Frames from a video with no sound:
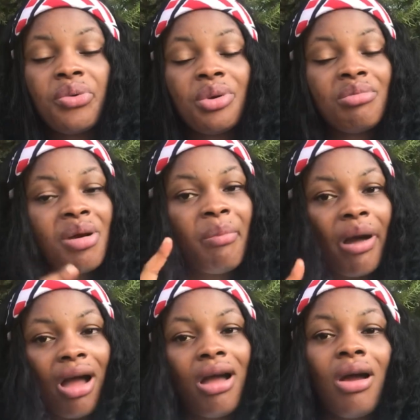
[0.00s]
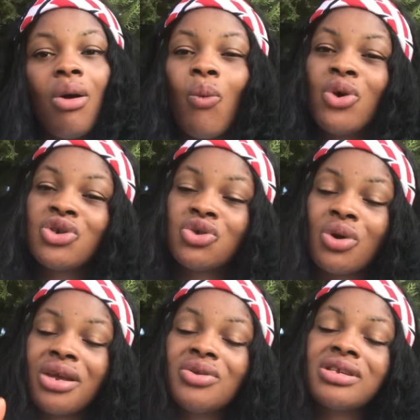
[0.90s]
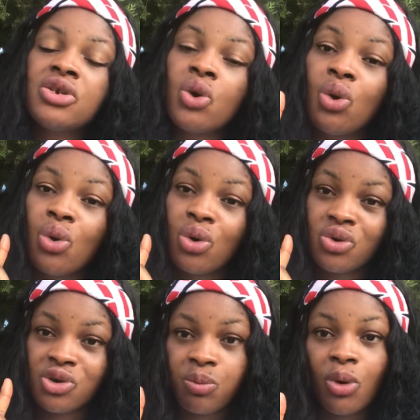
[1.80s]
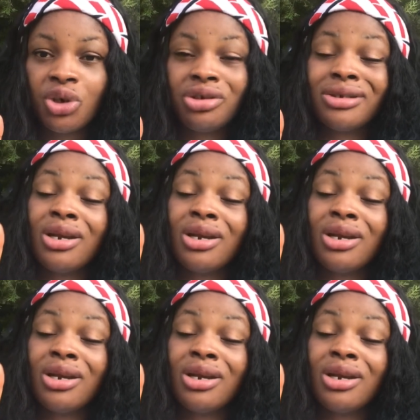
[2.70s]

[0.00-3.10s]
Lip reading: Remember, once you are using your local sponge,